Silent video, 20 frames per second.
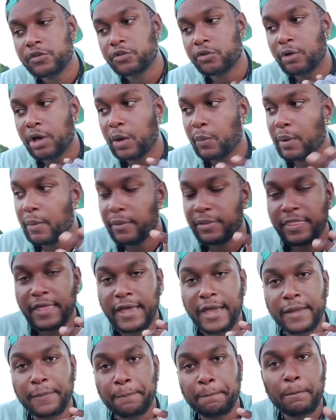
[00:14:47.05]
So I went with
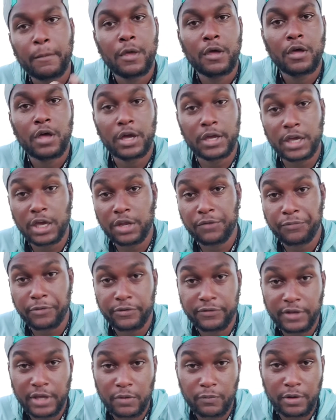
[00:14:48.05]
that. Again,
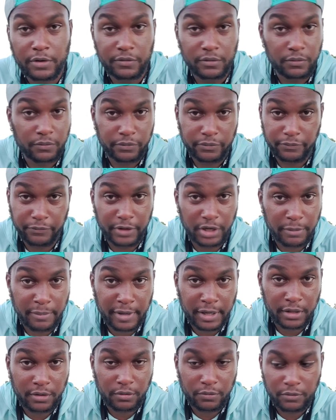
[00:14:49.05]
for the same reason, it's
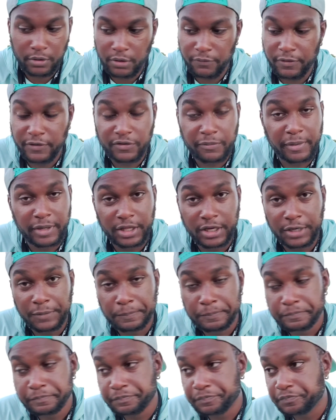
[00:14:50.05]

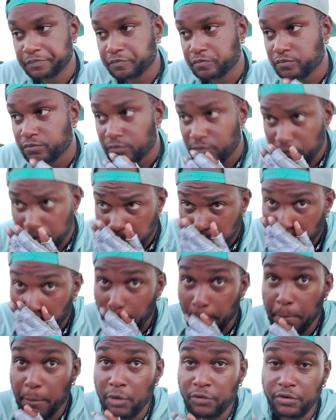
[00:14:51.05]
visibility.
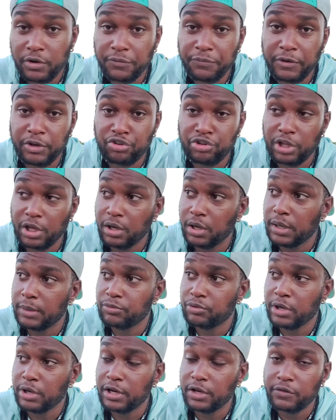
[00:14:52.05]
Most of the fish that
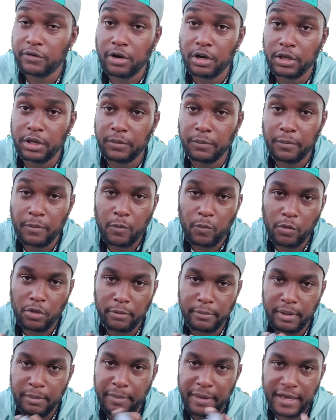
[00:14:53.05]
I'm trying to target,
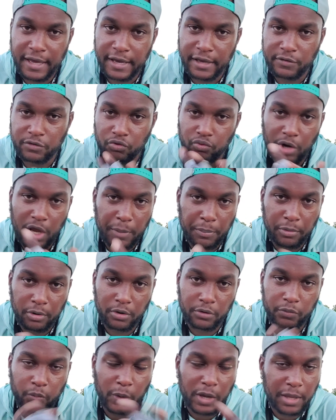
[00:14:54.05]
whether it be bass,
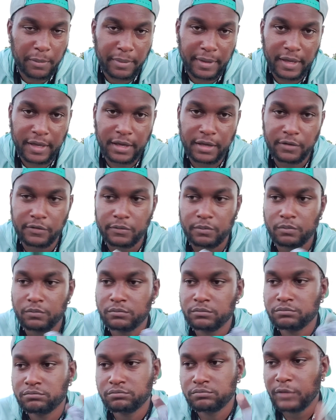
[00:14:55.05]
stripers, white bass,
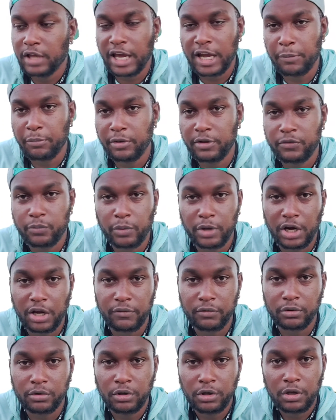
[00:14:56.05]
hybrids,
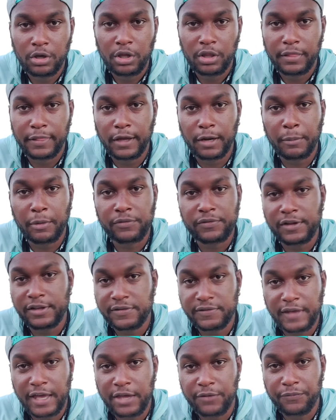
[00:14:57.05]
whatever, they're
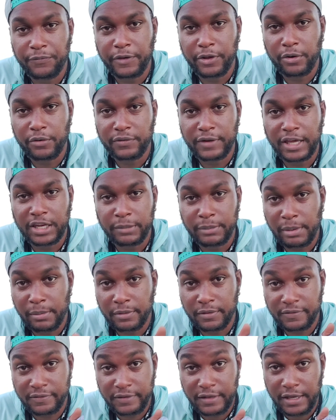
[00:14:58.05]
mostly sight feeders. I have to be
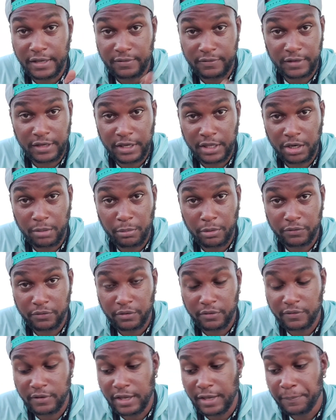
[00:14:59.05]
able to see it to eat it
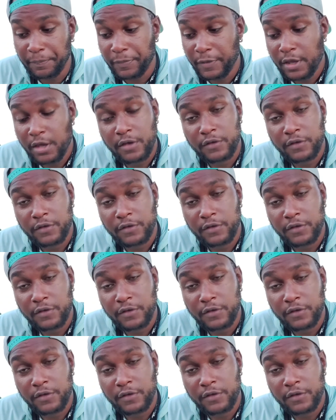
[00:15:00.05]
most of the time.